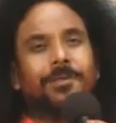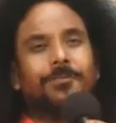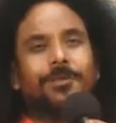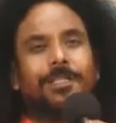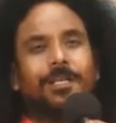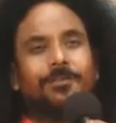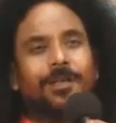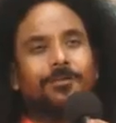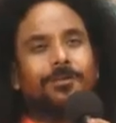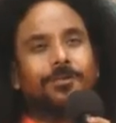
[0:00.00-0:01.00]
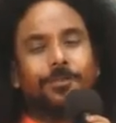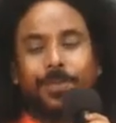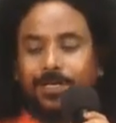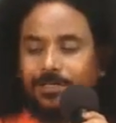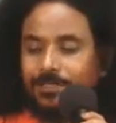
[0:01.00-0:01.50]
Before that, we are going to
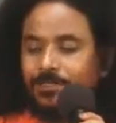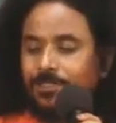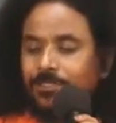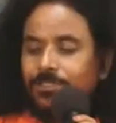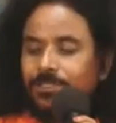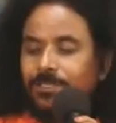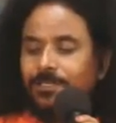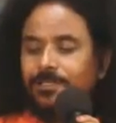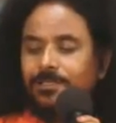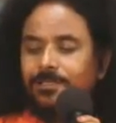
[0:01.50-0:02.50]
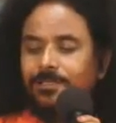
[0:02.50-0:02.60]
practice sincerely